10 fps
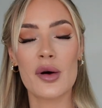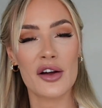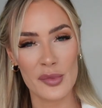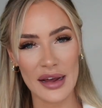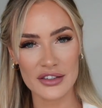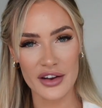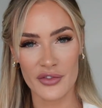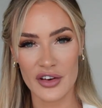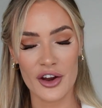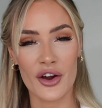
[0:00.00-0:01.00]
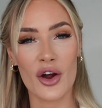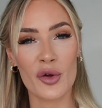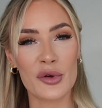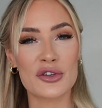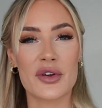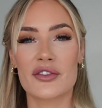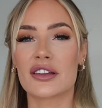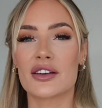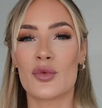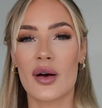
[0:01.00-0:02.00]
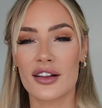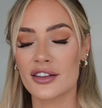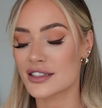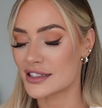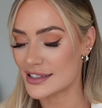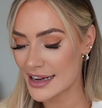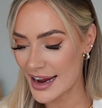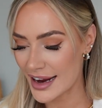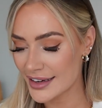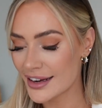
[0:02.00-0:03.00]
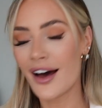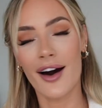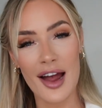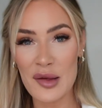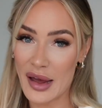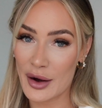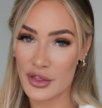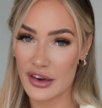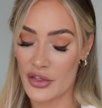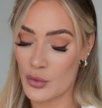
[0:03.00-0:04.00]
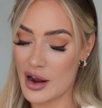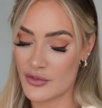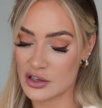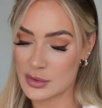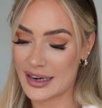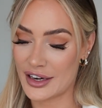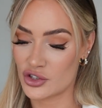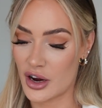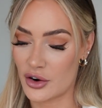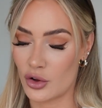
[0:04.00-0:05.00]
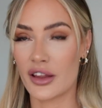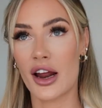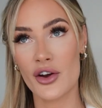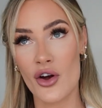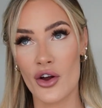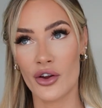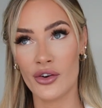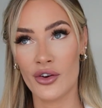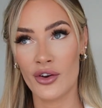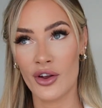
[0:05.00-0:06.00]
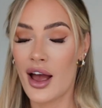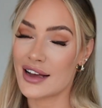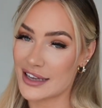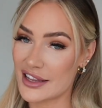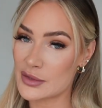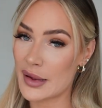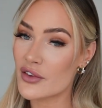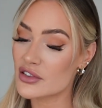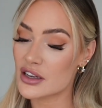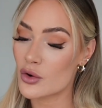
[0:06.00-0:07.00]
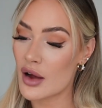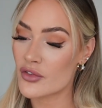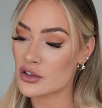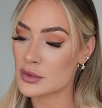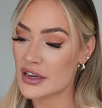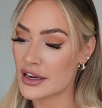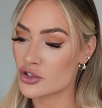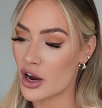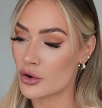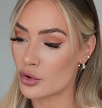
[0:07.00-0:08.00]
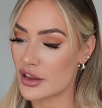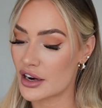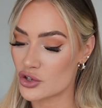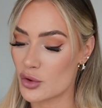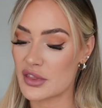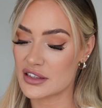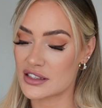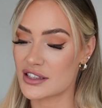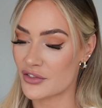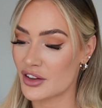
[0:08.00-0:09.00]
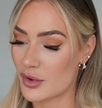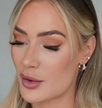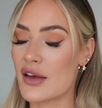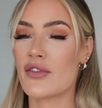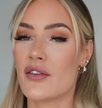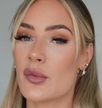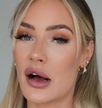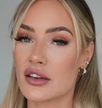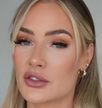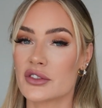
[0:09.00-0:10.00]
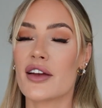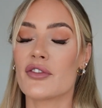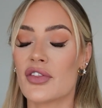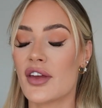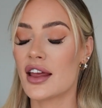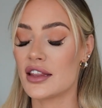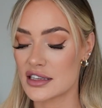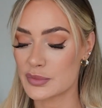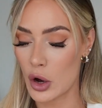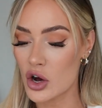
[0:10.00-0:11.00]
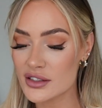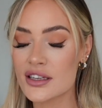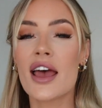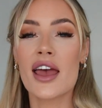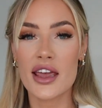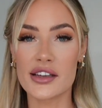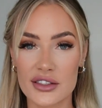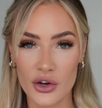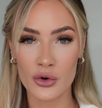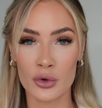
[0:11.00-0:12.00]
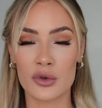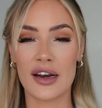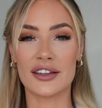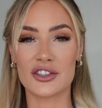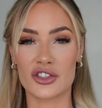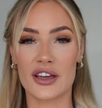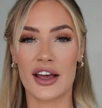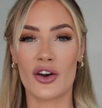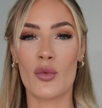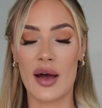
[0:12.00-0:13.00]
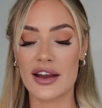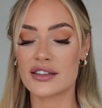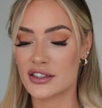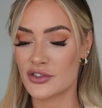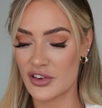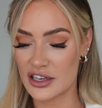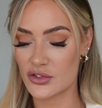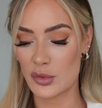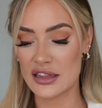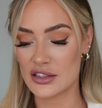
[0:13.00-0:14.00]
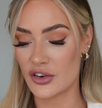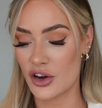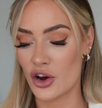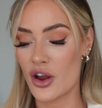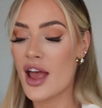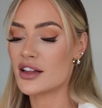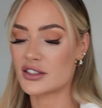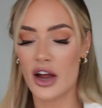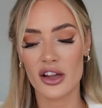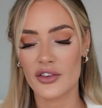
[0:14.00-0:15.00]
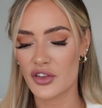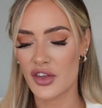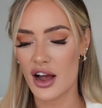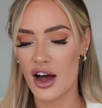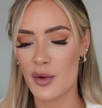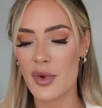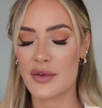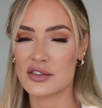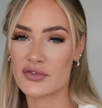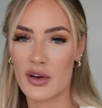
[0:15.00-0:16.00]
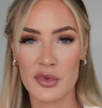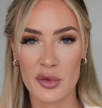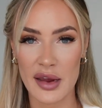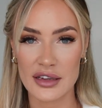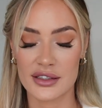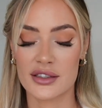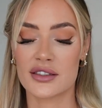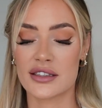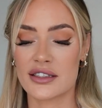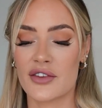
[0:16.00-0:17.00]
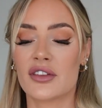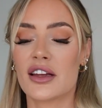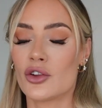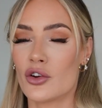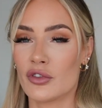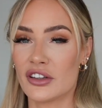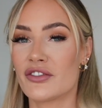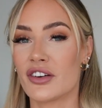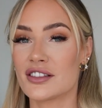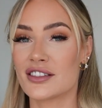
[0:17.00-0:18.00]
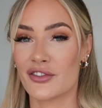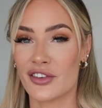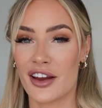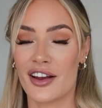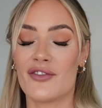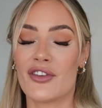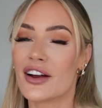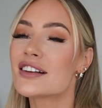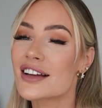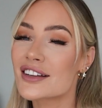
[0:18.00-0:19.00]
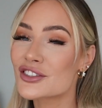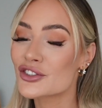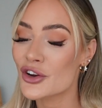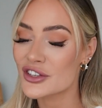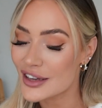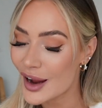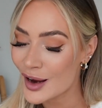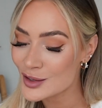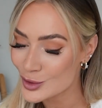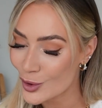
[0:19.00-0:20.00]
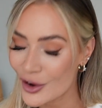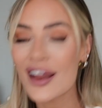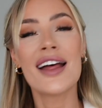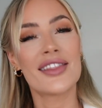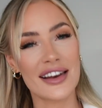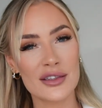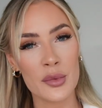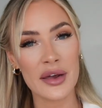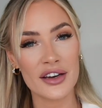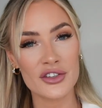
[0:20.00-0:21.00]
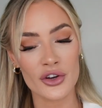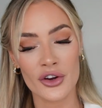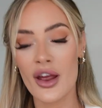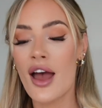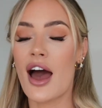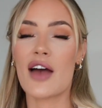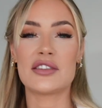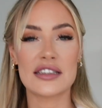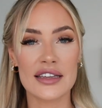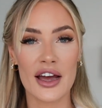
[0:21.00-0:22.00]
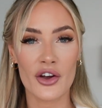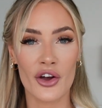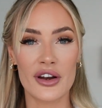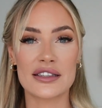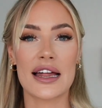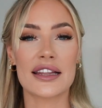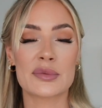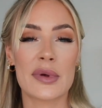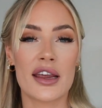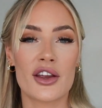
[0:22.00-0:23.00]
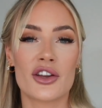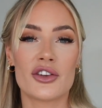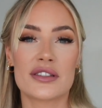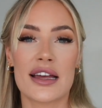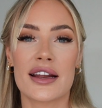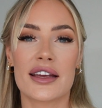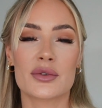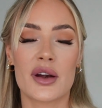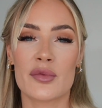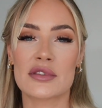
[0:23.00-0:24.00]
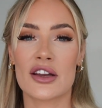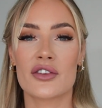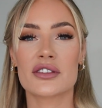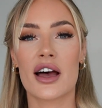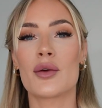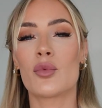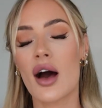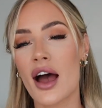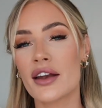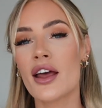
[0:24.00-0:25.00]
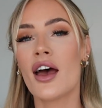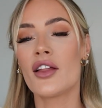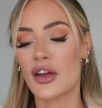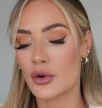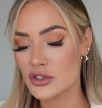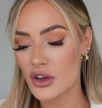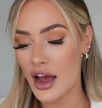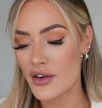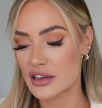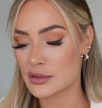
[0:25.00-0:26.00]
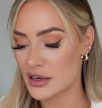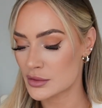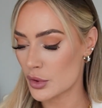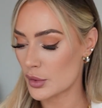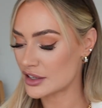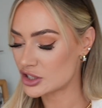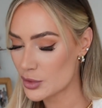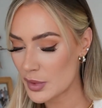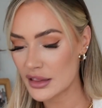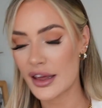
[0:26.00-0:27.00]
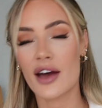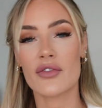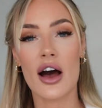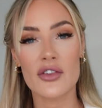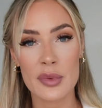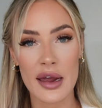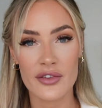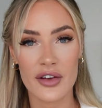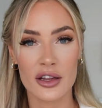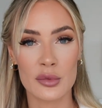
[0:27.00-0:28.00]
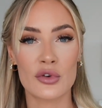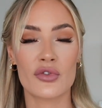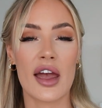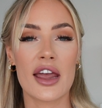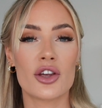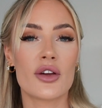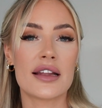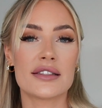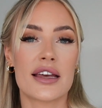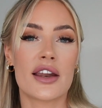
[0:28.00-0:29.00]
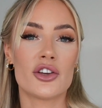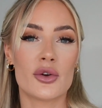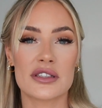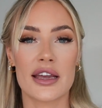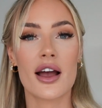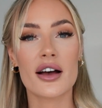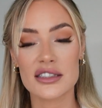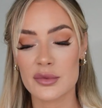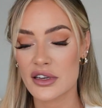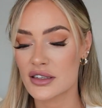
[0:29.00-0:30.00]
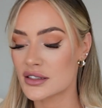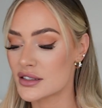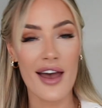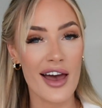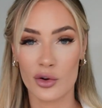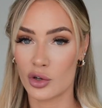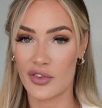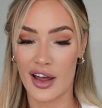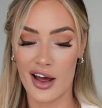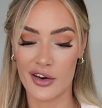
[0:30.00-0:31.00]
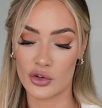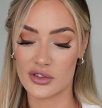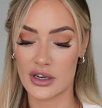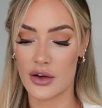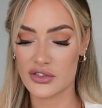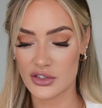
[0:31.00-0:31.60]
Welcome back to another video. I hope you're doing really well. Today, I am back with another White Fox Petite try and haul. And I know I say this about every single White Fox Petite try and haul that I do, but this is definitely one of my favorite parcels. Everything in this box is so cool, and I literally cannot wait to finish filming this video, style everything up, have some fun with the pieces, because there's definitely a lot of really fun stuff in here, and I'm very excited to show you today. So that is what we're gonna do. I have a discount code, it's AlexP. You can use that and get 20% off site wide. They also have express worldwide shipping. They have Afterpay available for AU, NZ, and USA customers, and all of that kind of good stuff.